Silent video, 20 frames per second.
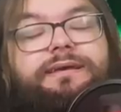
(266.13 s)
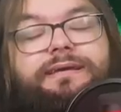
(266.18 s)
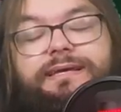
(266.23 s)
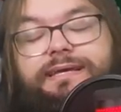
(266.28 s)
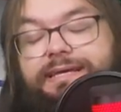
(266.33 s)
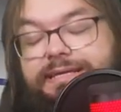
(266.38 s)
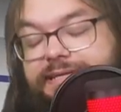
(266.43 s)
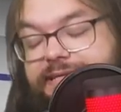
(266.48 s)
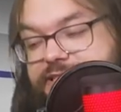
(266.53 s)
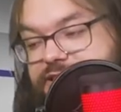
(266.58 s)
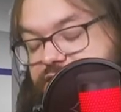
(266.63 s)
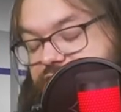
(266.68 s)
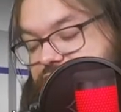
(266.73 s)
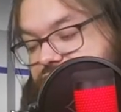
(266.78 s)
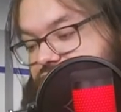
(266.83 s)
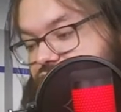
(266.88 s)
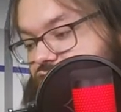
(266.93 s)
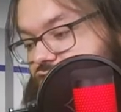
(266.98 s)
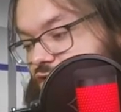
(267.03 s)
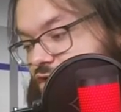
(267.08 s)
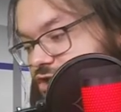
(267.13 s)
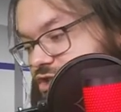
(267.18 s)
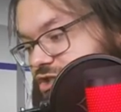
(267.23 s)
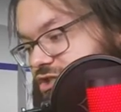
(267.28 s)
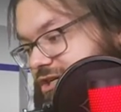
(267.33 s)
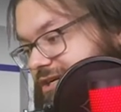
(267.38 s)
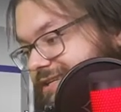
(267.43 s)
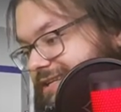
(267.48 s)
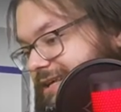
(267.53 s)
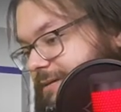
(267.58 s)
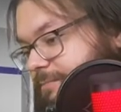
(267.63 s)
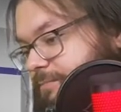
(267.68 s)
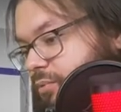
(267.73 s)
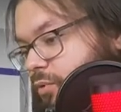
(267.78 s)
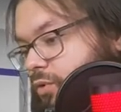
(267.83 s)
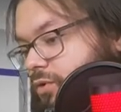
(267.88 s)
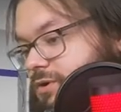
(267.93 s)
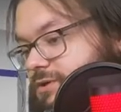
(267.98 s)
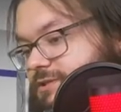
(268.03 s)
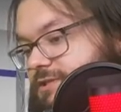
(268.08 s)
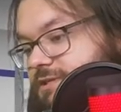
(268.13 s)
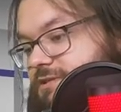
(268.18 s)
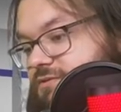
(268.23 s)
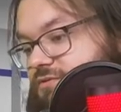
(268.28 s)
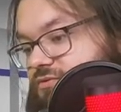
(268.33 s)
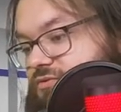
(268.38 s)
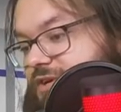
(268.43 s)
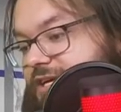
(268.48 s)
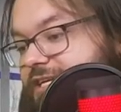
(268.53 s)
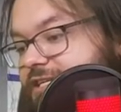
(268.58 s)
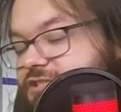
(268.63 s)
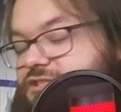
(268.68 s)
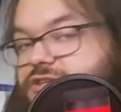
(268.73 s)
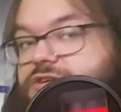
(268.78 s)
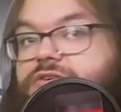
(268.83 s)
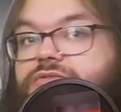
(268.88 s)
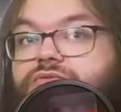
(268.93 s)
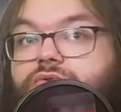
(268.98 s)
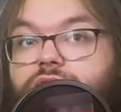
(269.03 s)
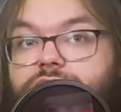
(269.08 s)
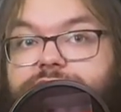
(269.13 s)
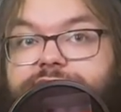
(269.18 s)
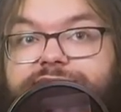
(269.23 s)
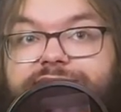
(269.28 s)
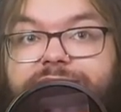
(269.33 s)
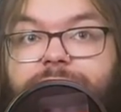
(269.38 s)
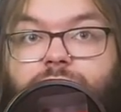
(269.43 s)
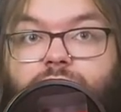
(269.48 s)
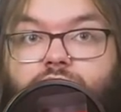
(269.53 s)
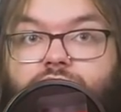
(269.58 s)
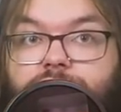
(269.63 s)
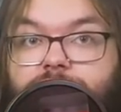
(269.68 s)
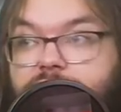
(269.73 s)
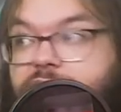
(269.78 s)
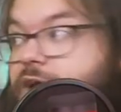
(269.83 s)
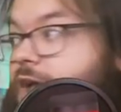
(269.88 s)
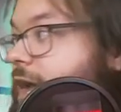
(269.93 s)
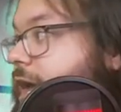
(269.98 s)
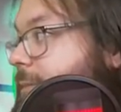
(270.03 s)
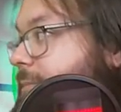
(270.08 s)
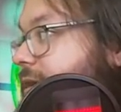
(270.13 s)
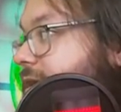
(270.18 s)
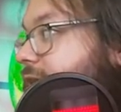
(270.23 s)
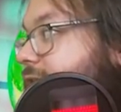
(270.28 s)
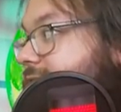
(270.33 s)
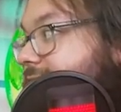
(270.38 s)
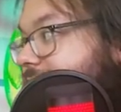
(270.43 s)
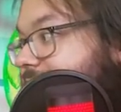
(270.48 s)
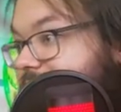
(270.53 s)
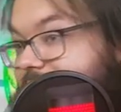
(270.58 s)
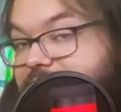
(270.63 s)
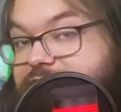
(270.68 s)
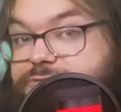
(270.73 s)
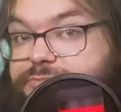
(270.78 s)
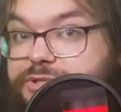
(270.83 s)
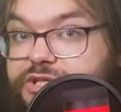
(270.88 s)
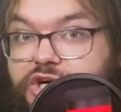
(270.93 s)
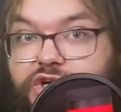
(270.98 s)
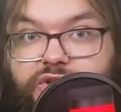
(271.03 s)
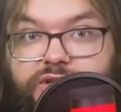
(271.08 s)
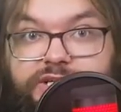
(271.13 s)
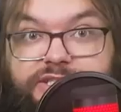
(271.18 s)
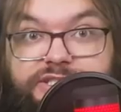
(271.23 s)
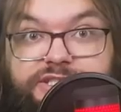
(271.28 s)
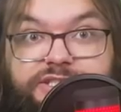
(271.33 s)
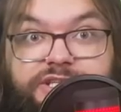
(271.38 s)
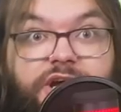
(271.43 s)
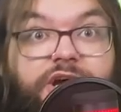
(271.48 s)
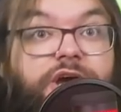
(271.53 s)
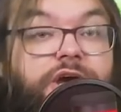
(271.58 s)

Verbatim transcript: It is such an important feature for teamwork, because let's be honest,